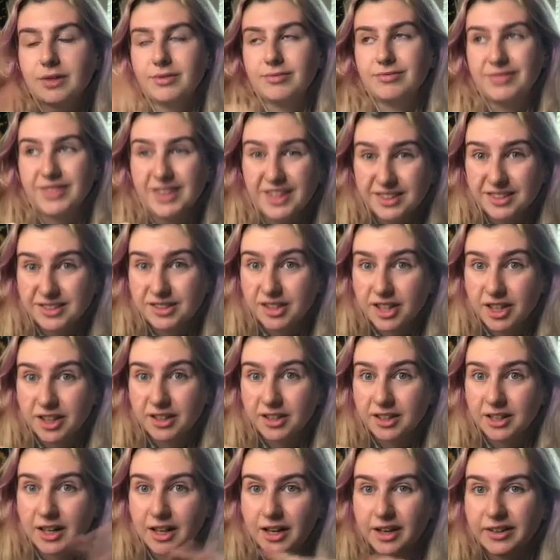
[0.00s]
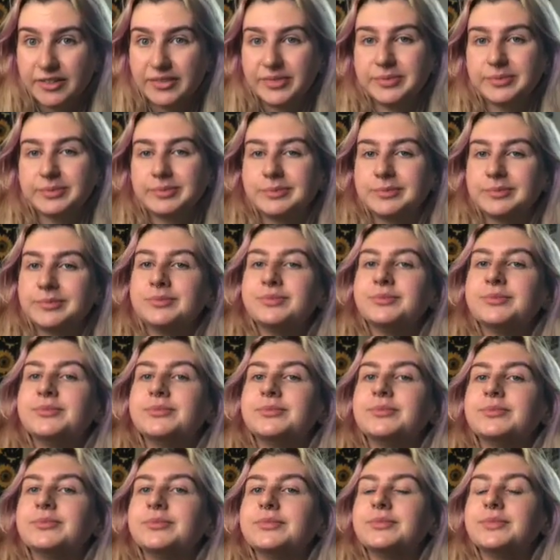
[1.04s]
this chick again.
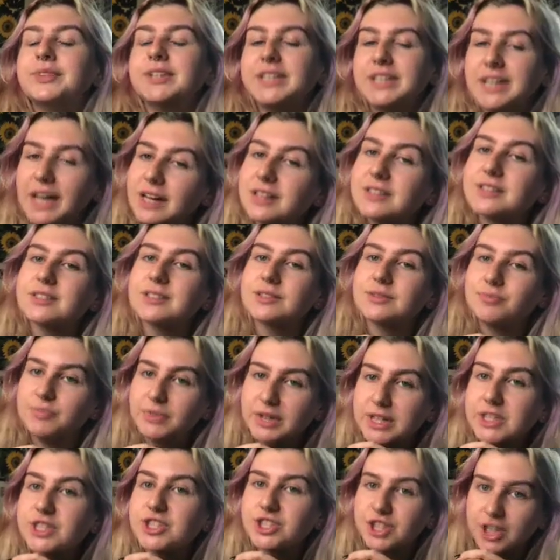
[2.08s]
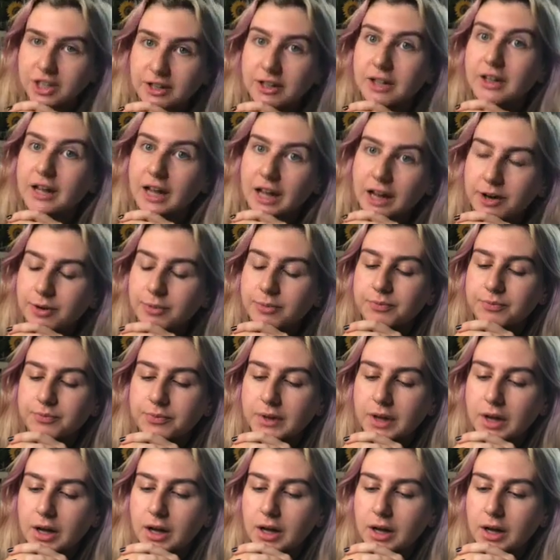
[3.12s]
Yes, this chick again.
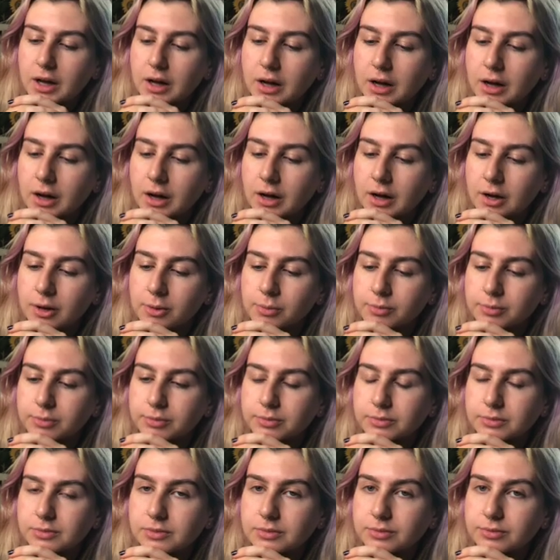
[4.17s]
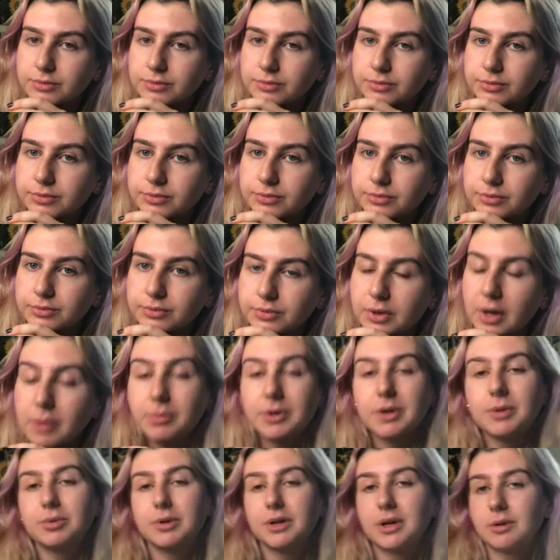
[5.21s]
I'm
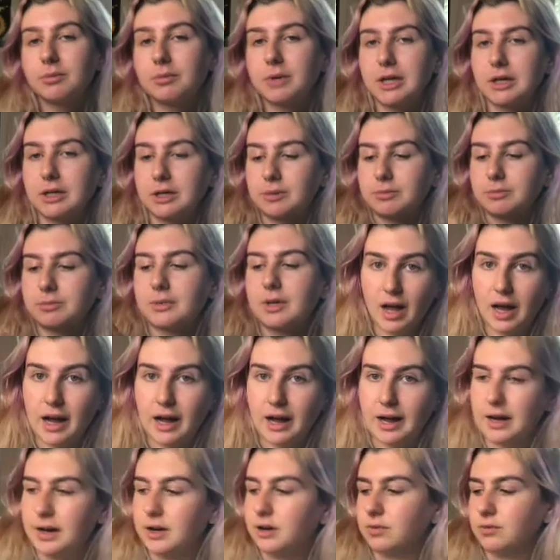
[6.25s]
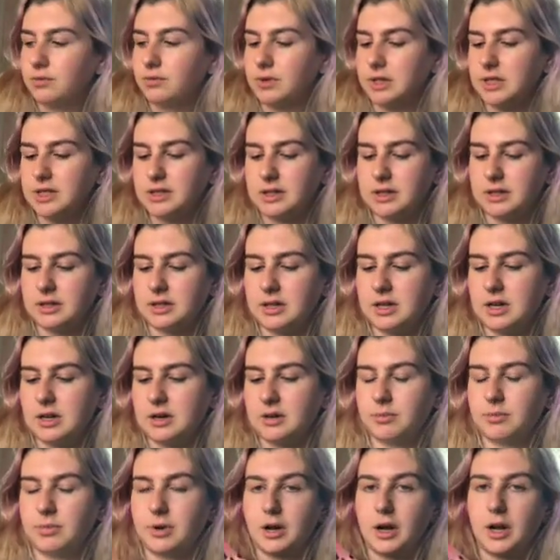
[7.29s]
gonna put on makeup. I recently
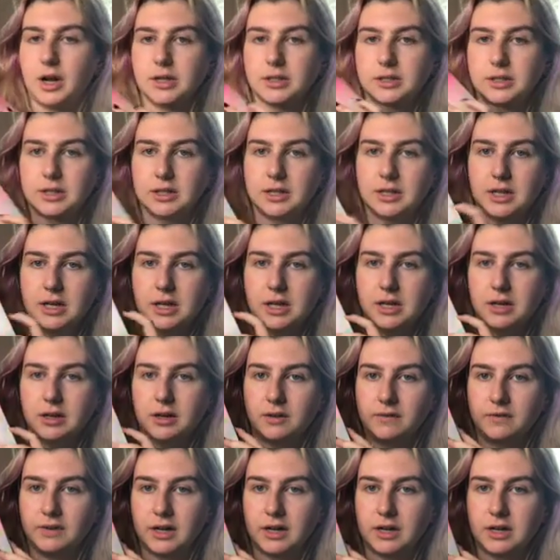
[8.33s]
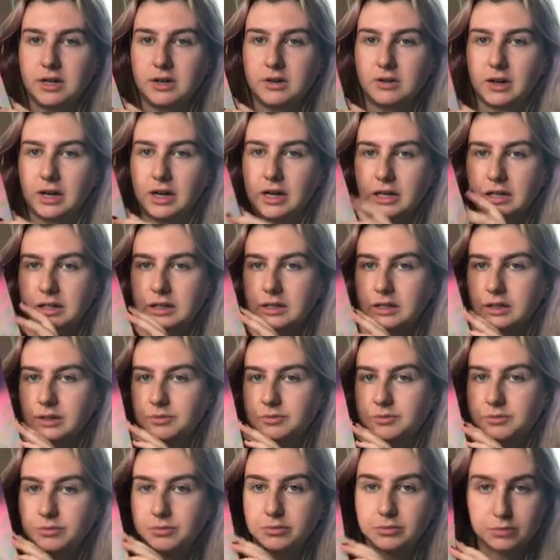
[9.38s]
bought the Avani Gregg
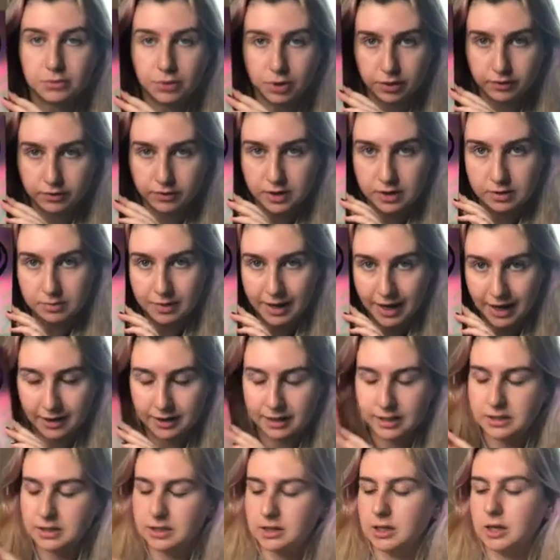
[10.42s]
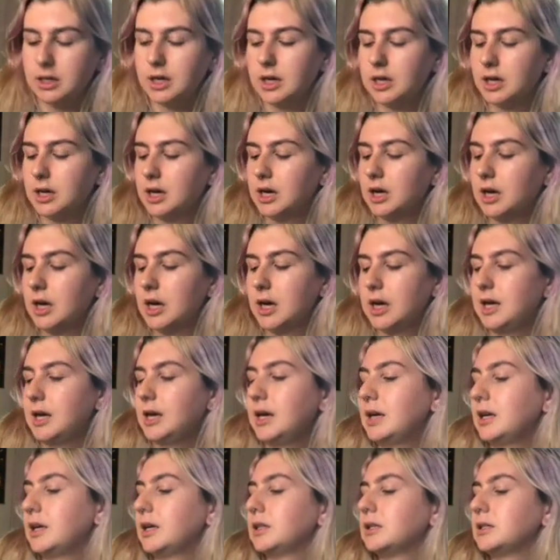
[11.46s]
Morphe palette,
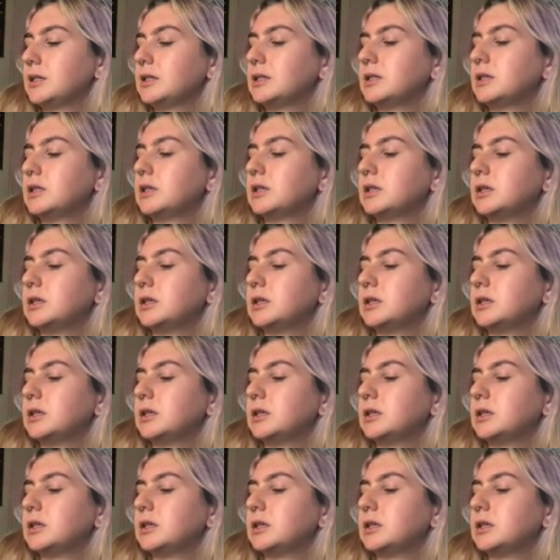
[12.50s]
and